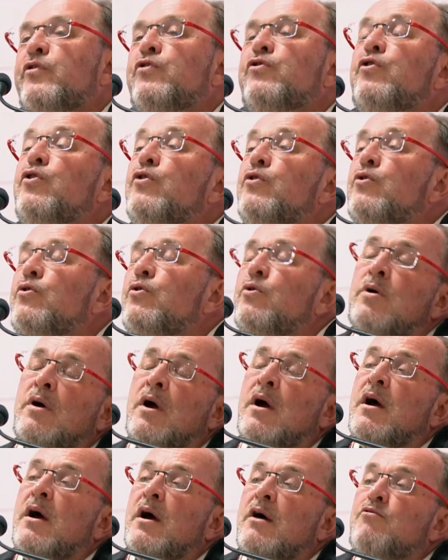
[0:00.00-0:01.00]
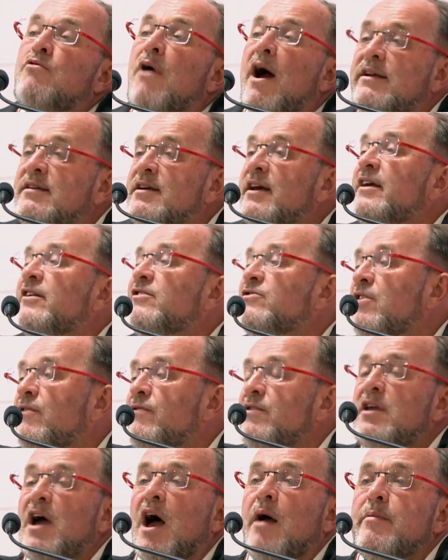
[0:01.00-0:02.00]
to write a history of
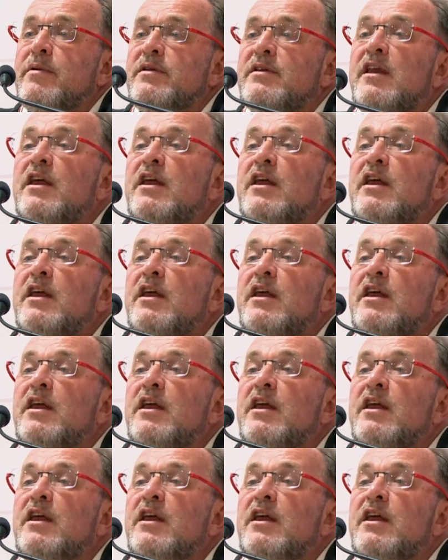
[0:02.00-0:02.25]
the diamond.